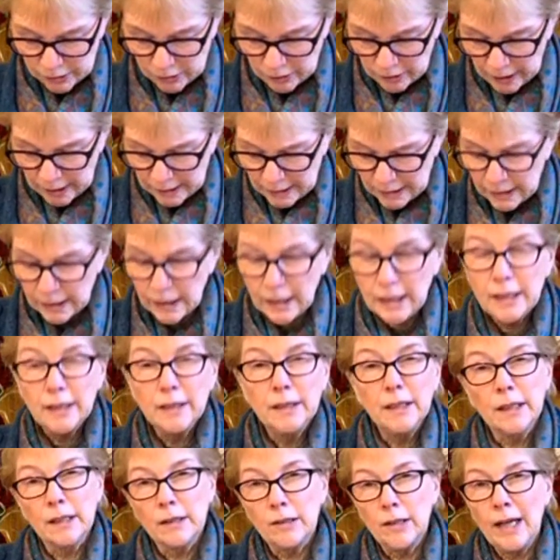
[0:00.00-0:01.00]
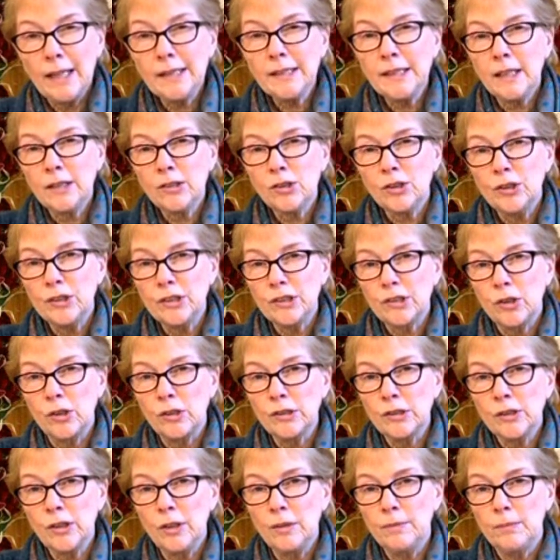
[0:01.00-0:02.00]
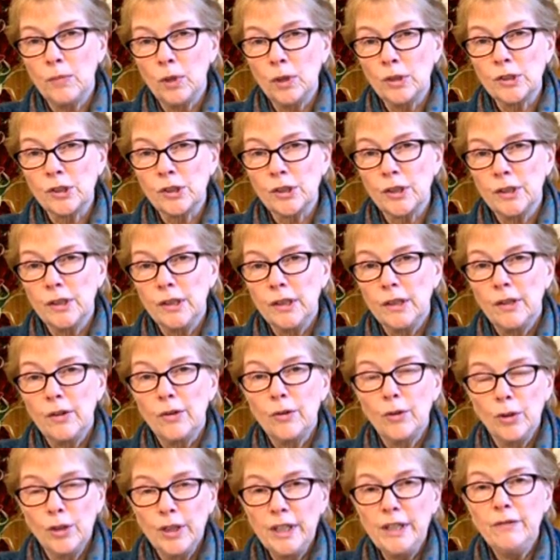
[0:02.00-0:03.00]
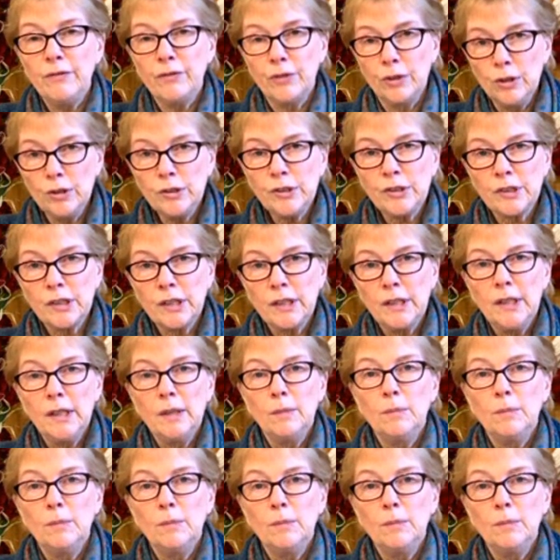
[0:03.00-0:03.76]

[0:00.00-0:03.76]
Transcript: So the class actually starts on March 31st,